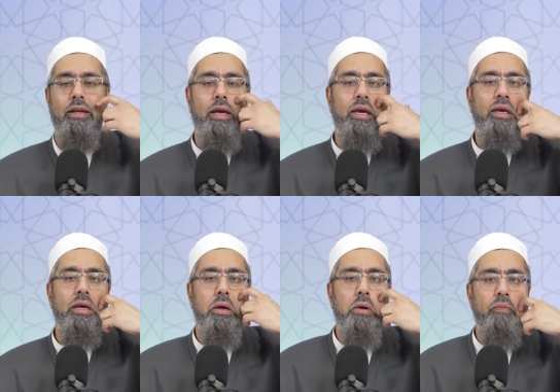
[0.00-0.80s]
a
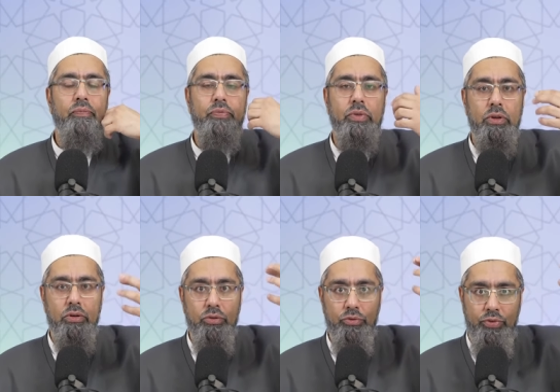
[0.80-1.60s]

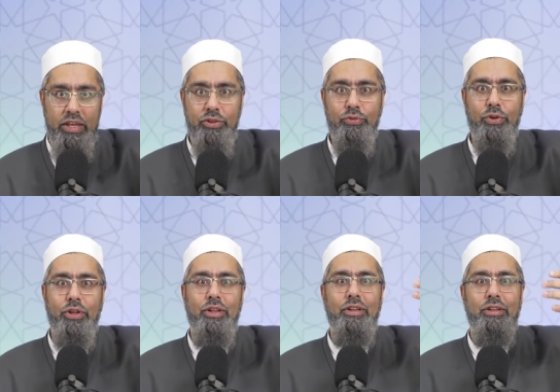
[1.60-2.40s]

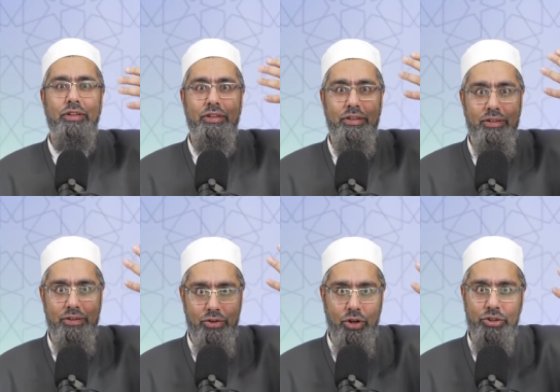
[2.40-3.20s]
faithful,
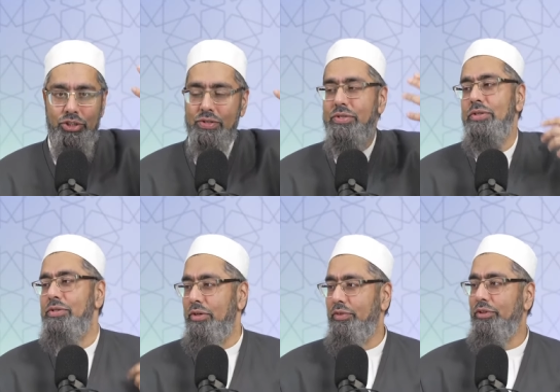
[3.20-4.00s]
conscious
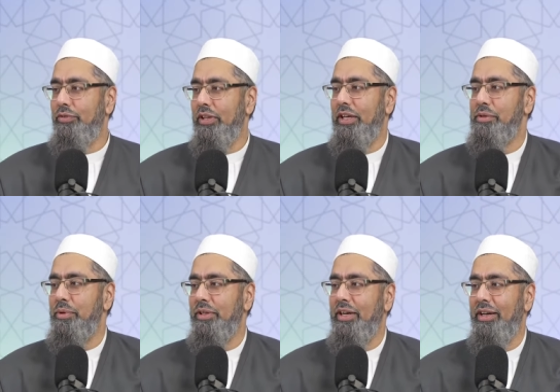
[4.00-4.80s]
servant of Allah
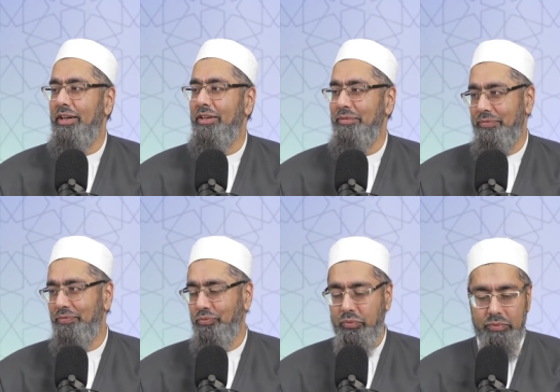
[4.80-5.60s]
subhanahu wa ta'ala.
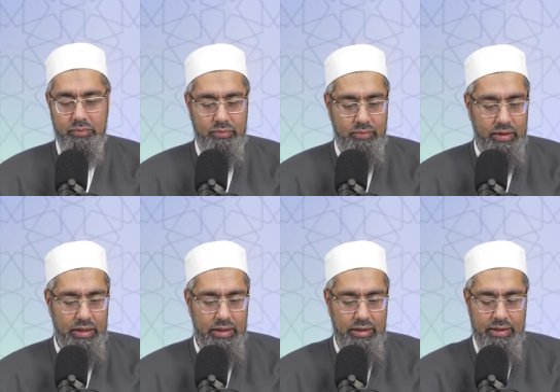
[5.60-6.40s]

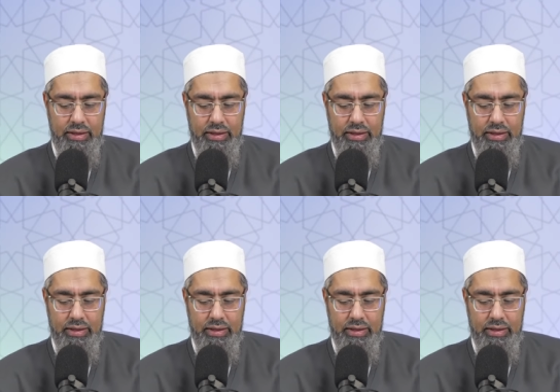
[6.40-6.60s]
Right?